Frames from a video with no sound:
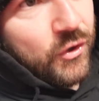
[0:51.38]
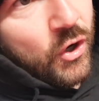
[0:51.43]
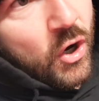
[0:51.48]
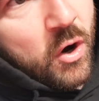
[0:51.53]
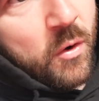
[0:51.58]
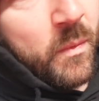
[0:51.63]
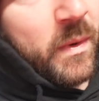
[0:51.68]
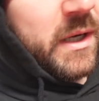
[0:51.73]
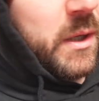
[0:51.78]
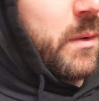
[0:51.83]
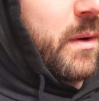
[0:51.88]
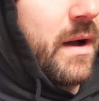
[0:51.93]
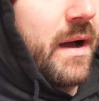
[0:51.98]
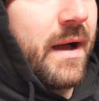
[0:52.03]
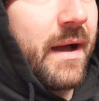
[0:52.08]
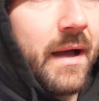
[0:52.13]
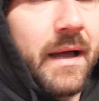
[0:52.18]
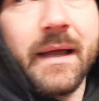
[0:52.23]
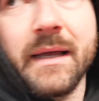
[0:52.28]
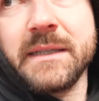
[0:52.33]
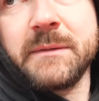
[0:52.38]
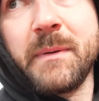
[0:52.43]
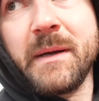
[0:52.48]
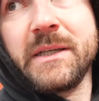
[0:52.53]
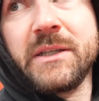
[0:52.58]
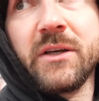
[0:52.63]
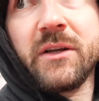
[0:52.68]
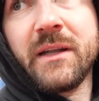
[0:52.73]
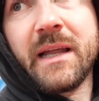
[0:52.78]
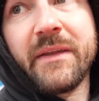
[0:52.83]
knowing when you are,
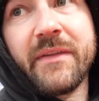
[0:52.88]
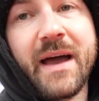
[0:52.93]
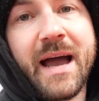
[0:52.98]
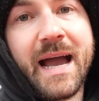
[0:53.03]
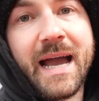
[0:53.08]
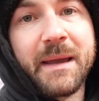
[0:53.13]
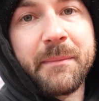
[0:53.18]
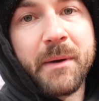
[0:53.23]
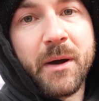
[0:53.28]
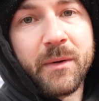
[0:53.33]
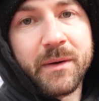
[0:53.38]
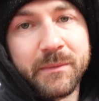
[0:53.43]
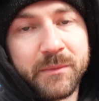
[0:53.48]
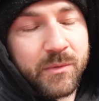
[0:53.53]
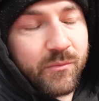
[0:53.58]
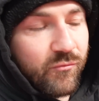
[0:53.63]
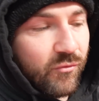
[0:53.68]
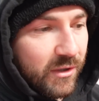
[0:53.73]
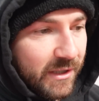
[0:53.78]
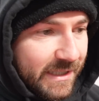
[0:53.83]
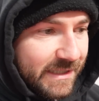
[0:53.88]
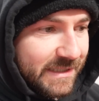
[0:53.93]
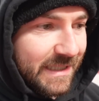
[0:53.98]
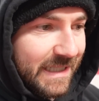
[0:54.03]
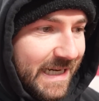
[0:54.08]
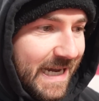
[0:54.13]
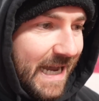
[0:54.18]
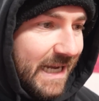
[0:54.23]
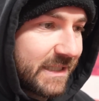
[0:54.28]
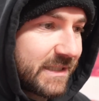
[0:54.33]
especially on like the high bar when I'm doing release
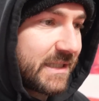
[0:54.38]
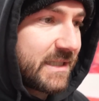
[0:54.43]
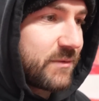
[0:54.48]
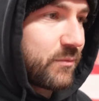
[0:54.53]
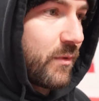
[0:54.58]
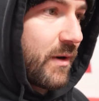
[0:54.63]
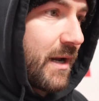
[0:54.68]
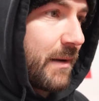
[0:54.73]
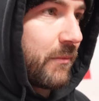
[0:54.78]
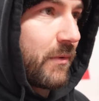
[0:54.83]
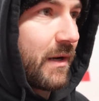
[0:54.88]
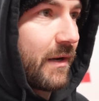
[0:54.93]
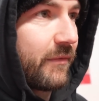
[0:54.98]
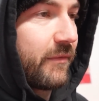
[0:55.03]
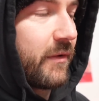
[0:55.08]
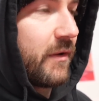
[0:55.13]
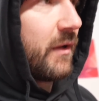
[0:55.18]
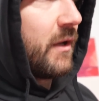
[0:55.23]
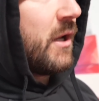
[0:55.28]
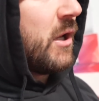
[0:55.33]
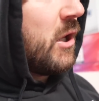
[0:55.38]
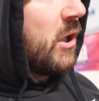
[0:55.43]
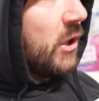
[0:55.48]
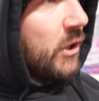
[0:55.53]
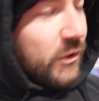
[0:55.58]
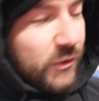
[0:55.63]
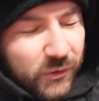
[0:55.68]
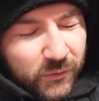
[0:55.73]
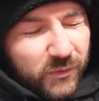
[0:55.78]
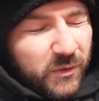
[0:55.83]
and catches where I'm going to have to
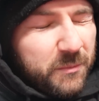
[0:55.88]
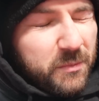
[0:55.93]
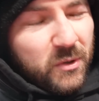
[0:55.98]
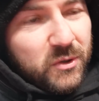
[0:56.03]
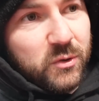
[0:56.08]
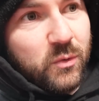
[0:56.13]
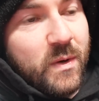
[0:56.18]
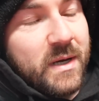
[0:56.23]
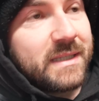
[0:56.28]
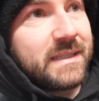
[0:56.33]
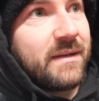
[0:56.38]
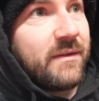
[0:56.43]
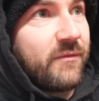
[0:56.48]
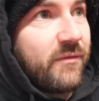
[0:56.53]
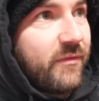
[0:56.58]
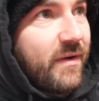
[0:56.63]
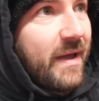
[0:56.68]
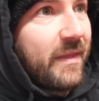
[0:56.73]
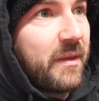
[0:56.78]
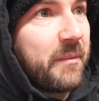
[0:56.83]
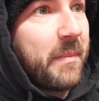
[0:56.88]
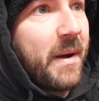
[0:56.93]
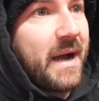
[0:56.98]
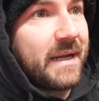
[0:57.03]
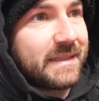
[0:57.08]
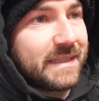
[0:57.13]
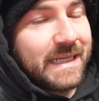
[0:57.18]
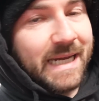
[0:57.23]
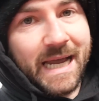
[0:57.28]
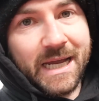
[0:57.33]
do double twist and find the bar
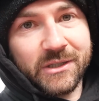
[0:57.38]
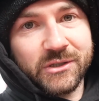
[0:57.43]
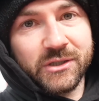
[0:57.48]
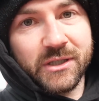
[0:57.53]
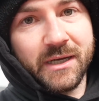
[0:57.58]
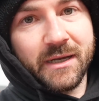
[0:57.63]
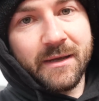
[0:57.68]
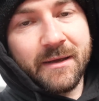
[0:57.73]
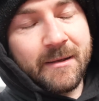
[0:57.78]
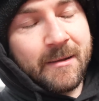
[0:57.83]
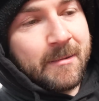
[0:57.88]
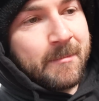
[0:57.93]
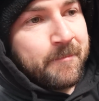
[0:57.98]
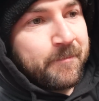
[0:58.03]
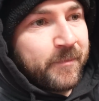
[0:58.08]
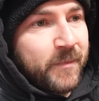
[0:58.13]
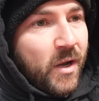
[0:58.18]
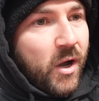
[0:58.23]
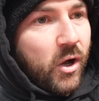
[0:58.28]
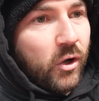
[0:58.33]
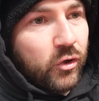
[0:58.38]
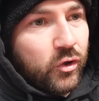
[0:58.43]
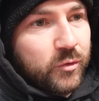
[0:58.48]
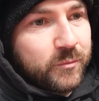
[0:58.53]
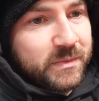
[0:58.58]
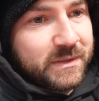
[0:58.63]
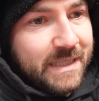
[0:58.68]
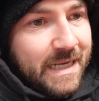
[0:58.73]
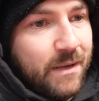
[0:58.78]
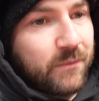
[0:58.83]
to catch it. It all
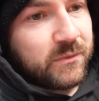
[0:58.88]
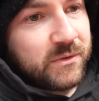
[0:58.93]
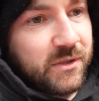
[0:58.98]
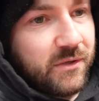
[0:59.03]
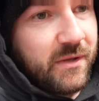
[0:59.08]
comes down to